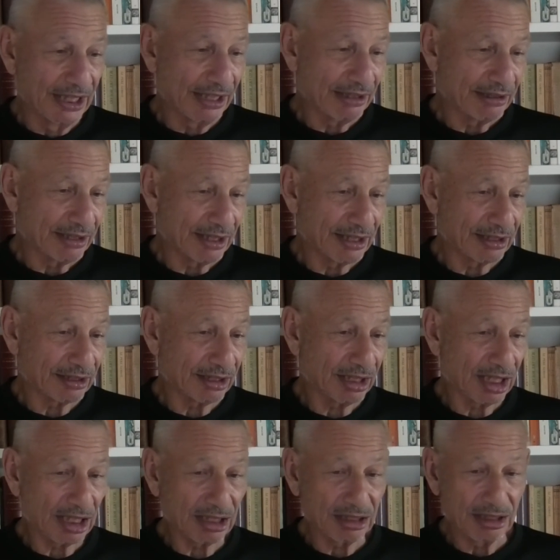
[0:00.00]
There
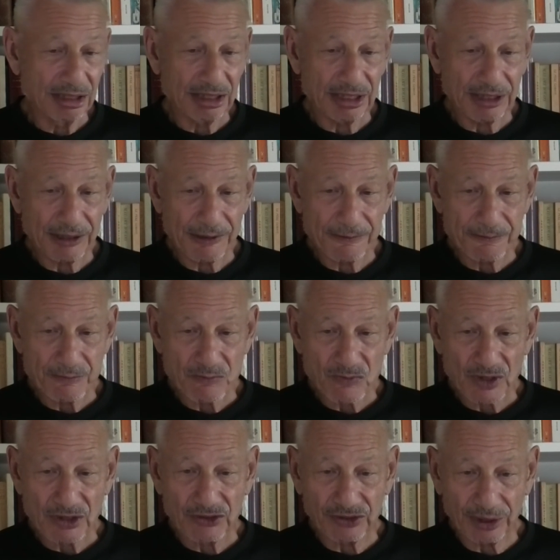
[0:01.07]
are
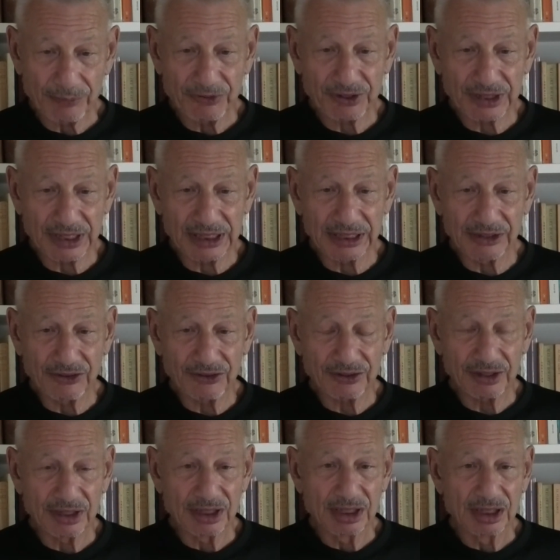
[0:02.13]
some scholars
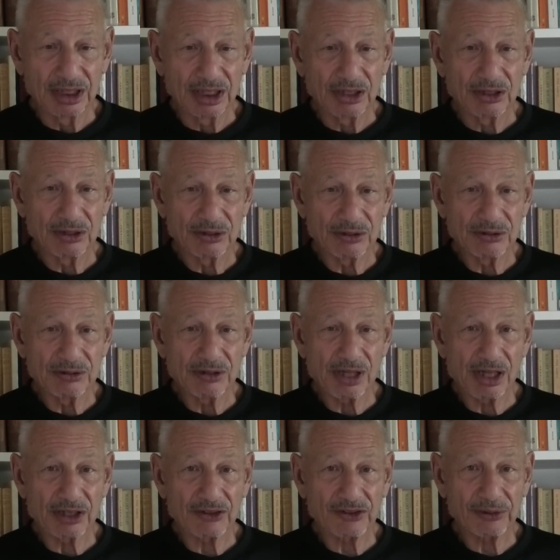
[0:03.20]
who
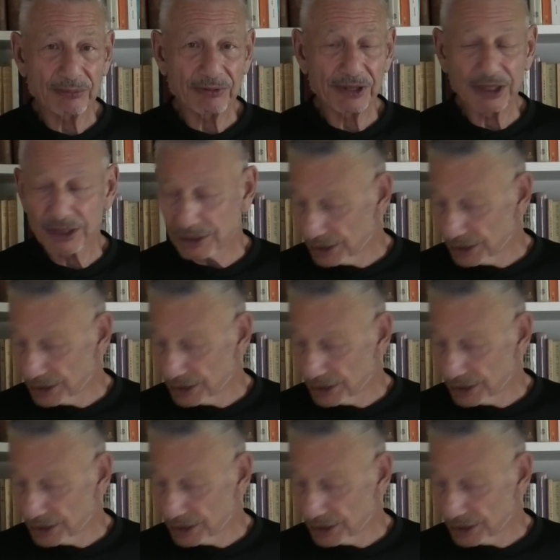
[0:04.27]
are simply